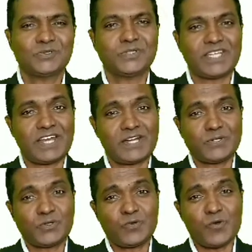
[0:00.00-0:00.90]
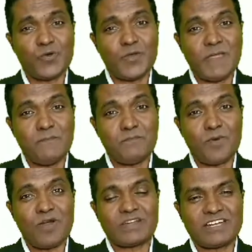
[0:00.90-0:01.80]
So there are two
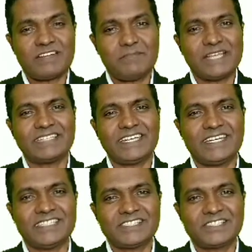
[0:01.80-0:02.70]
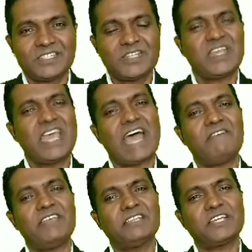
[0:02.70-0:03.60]
important methods
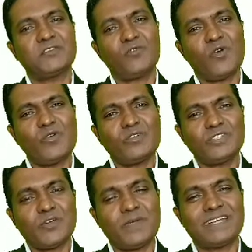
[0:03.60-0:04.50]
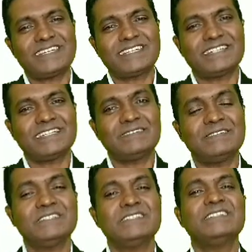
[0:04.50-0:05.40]
having their own geometrical,